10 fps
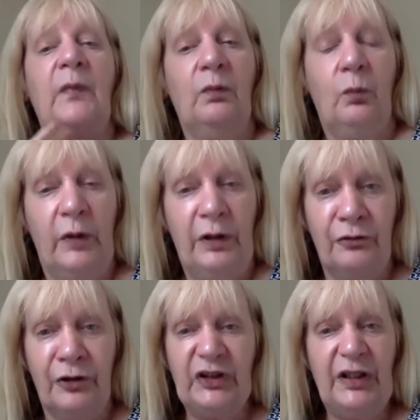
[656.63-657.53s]
We
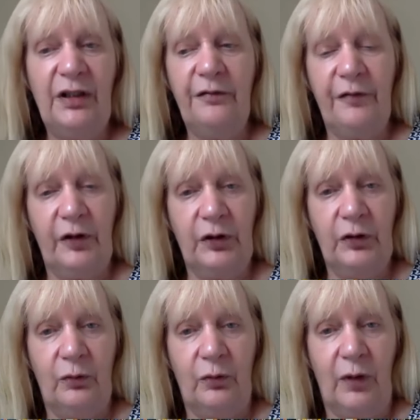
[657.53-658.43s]
receive
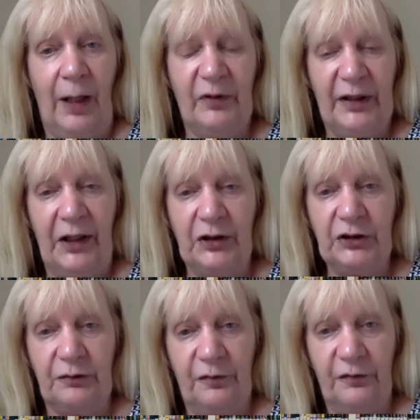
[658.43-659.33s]
your
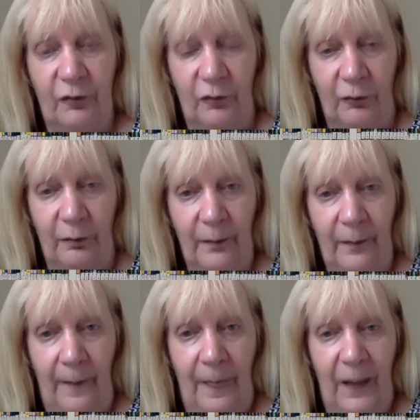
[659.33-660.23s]
application form,
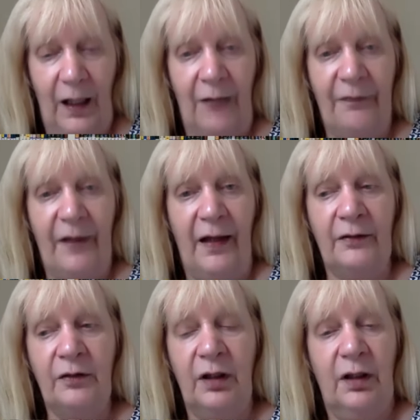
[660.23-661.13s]
and
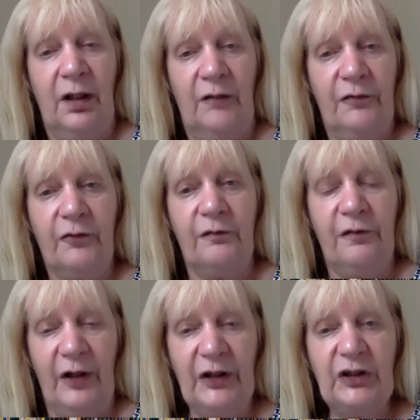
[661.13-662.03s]
then if you're
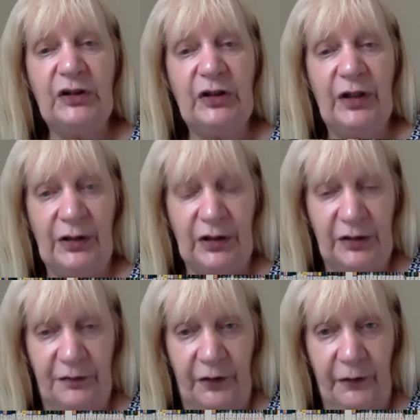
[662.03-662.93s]
invited to
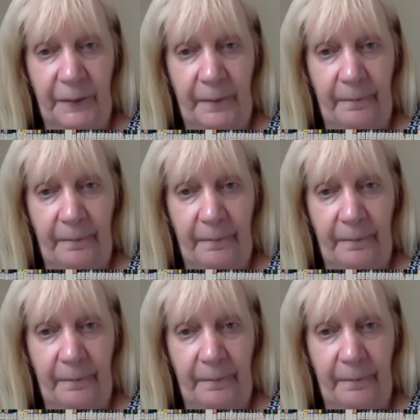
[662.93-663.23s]
interview,